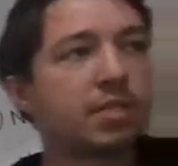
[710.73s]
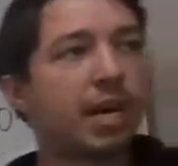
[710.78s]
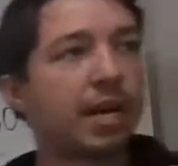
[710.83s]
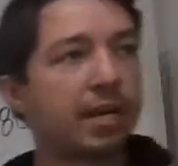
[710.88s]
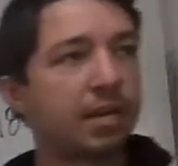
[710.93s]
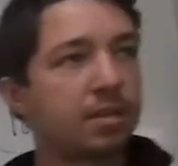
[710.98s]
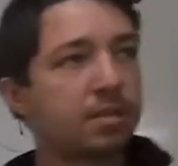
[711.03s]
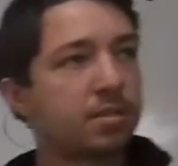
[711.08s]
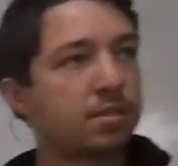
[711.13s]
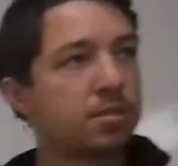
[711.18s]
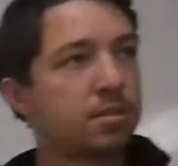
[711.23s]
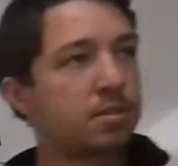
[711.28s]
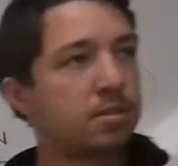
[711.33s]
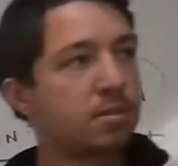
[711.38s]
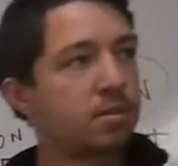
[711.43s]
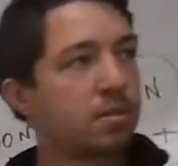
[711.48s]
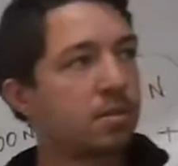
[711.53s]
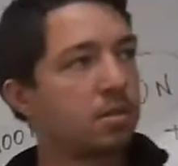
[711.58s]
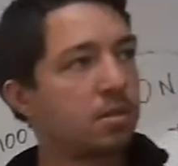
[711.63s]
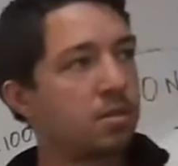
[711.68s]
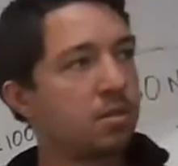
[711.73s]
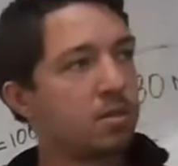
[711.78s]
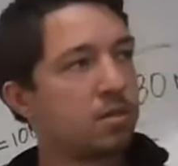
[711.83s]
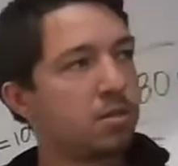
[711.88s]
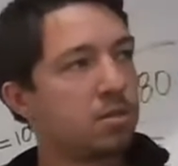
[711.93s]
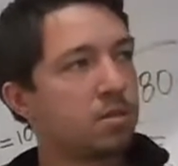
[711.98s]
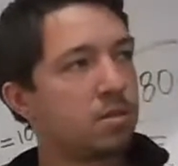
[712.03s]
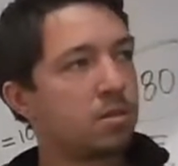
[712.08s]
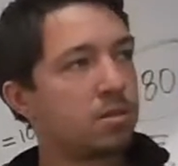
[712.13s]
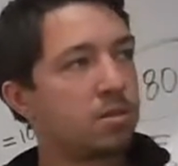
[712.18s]
seconds.
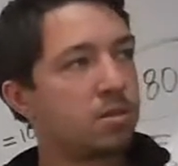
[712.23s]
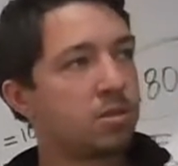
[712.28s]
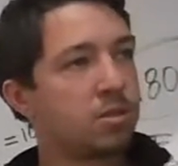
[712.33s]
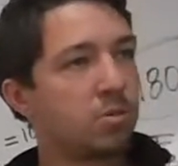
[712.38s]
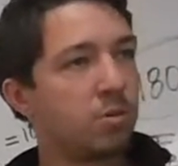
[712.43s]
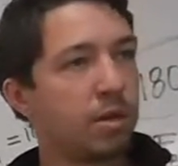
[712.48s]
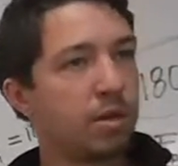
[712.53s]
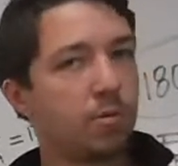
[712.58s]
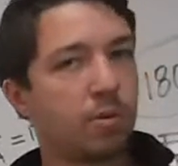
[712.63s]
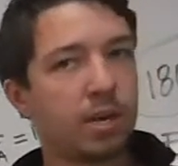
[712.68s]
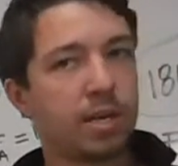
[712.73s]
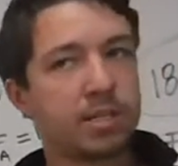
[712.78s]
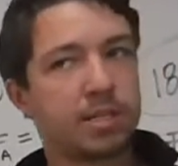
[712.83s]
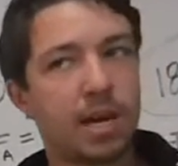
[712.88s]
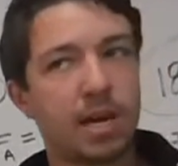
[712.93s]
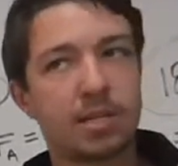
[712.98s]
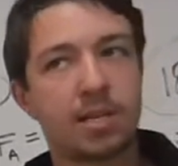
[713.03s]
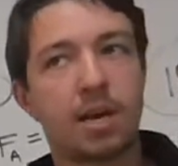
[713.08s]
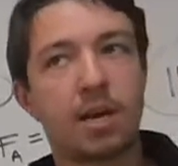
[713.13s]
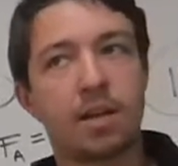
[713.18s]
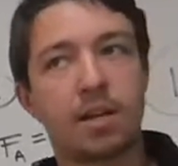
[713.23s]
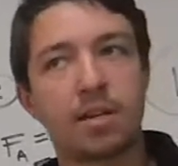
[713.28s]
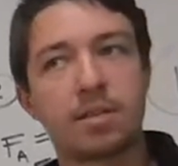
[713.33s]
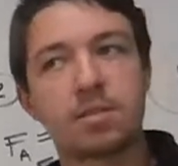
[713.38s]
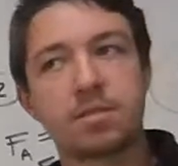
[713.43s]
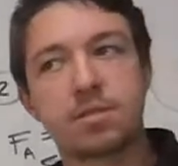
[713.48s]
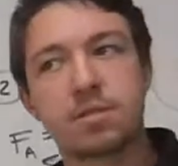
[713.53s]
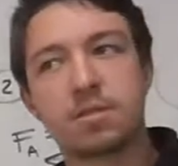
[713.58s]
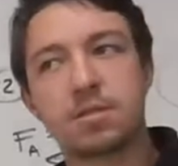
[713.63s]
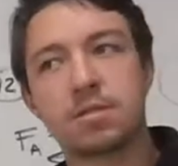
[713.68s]
So what does that tell
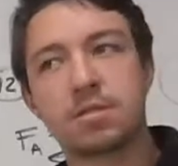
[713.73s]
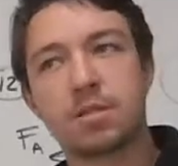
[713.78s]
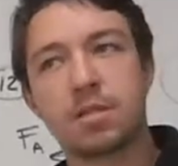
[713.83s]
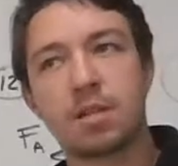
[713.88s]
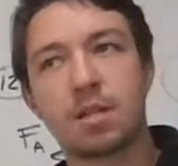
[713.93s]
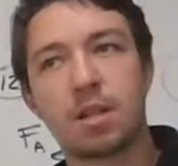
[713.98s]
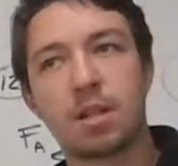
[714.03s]
us?